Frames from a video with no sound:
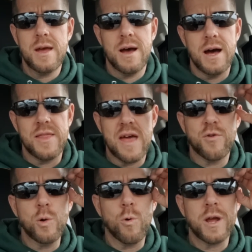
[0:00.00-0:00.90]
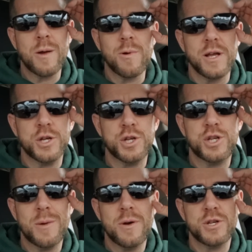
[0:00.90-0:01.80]
They have a good working
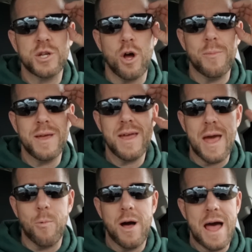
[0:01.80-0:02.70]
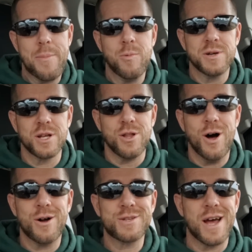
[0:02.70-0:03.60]
relationship, she told me, and what happened was a
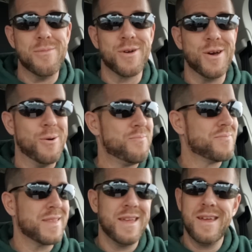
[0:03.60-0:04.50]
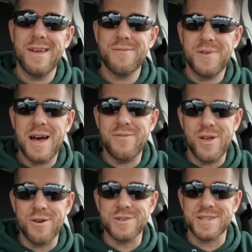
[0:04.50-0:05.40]
long time ago. 5
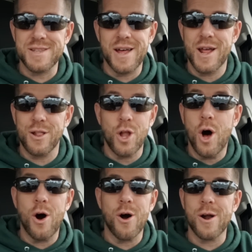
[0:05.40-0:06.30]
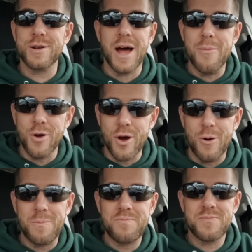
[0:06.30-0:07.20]
years is not a long time
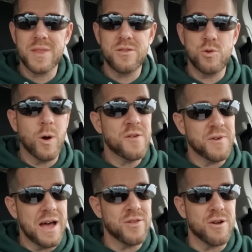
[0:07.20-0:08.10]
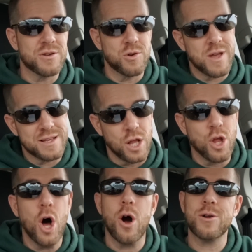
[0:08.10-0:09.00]
ago. 25 years, okay, it's a
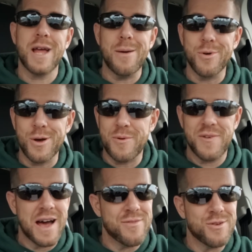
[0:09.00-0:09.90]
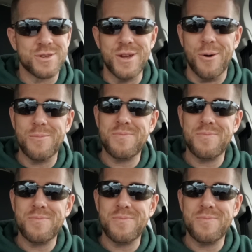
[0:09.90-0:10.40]
long time ago, but 5 years, no.